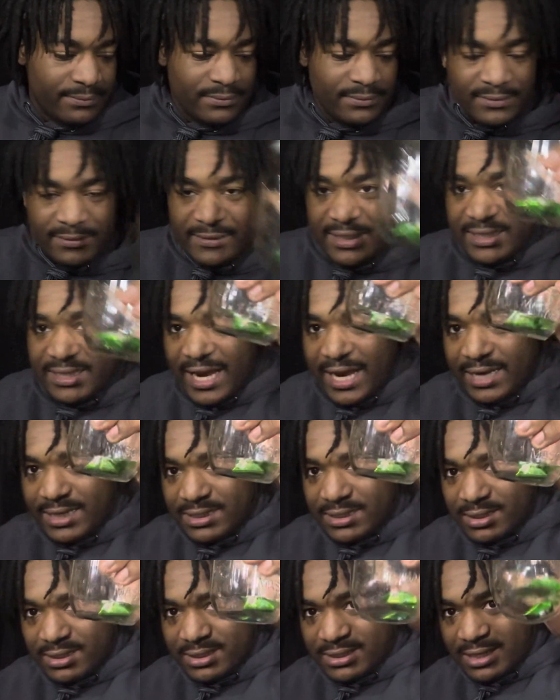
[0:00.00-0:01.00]
these candies
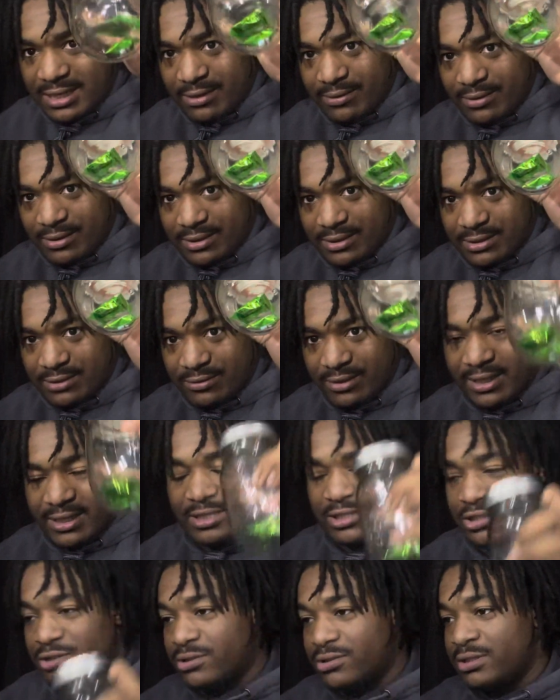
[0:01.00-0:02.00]
good as hell. These green
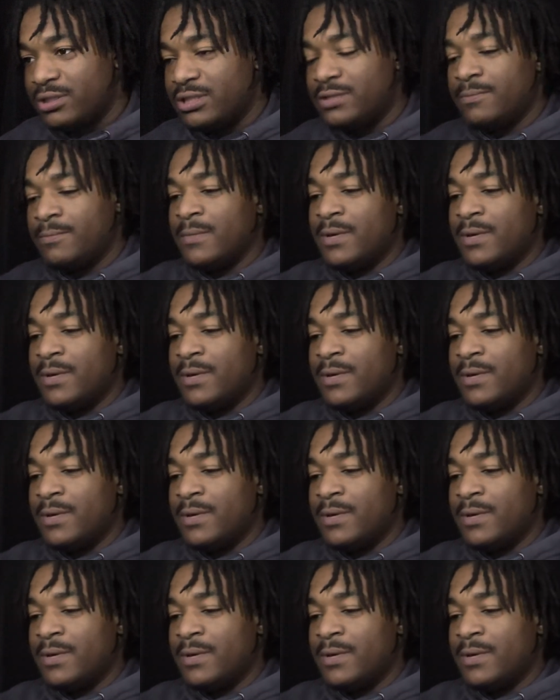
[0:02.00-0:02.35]
Johns.